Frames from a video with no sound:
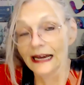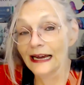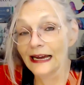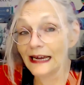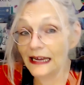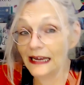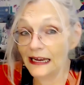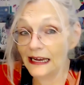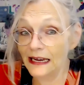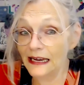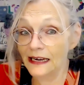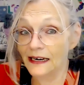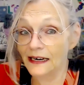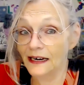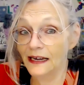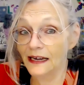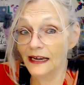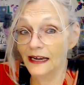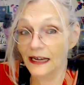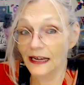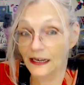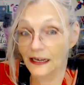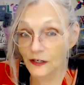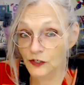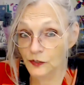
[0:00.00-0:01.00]
in
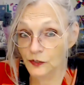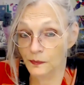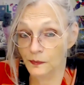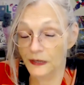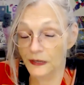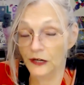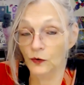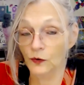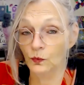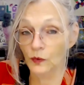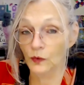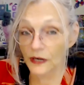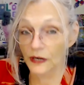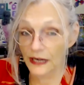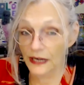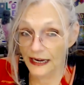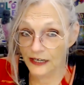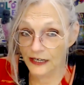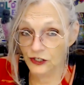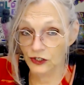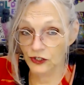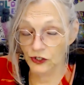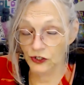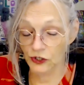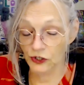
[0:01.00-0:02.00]
intimate
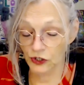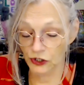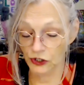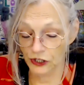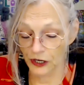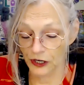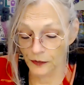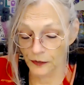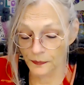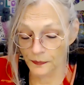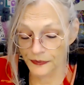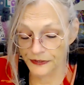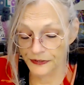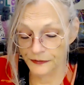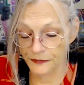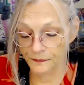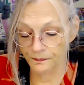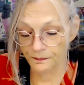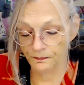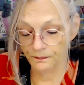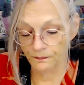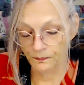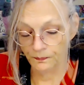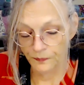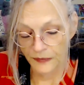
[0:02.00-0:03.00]
relationships.
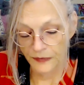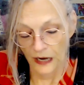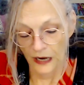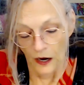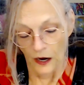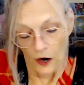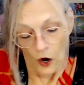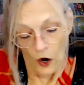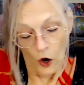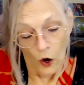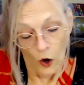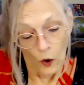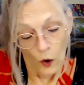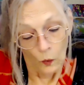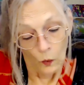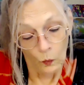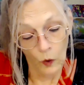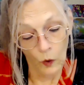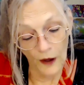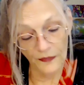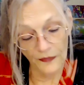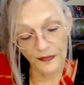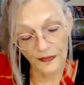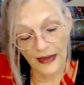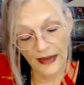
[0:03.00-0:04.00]

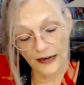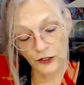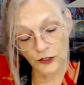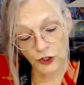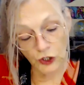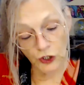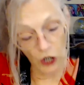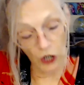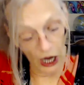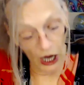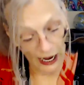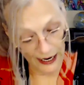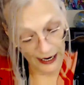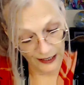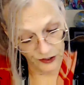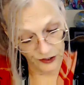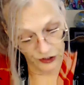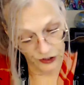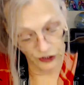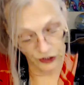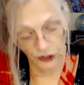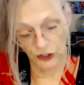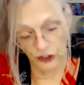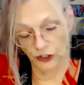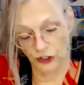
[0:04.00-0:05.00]
What they try
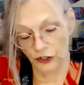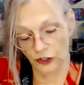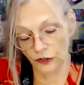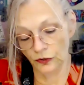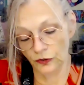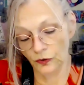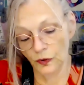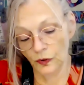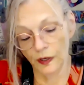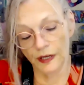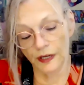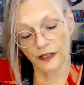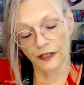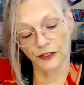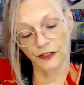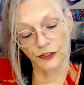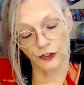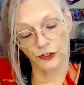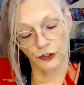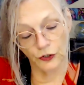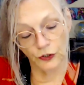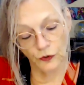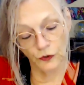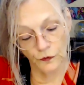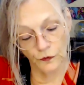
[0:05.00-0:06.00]
to do is
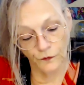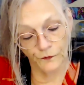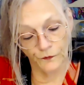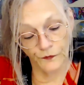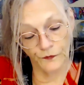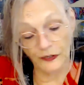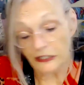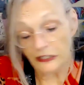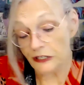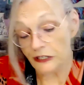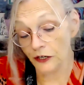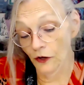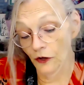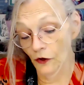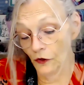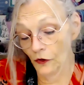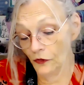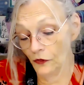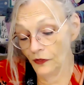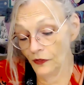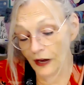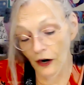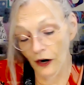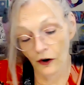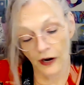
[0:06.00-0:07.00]
to fill
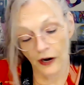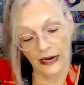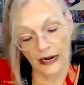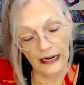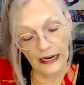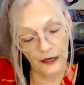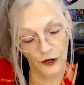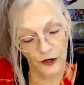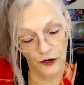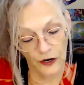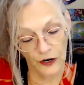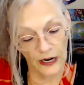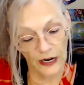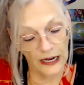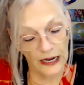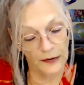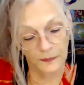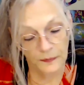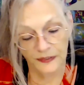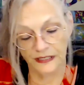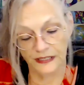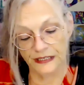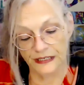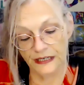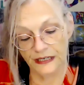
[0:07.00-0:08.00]
their inner
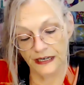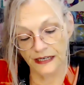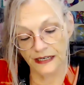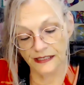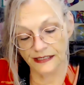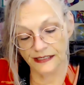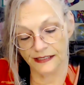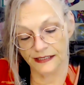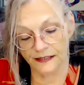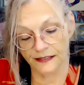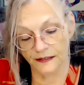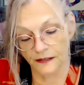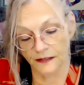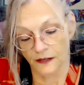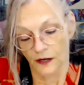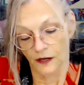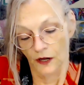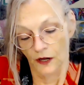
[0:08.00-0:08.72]
emptiness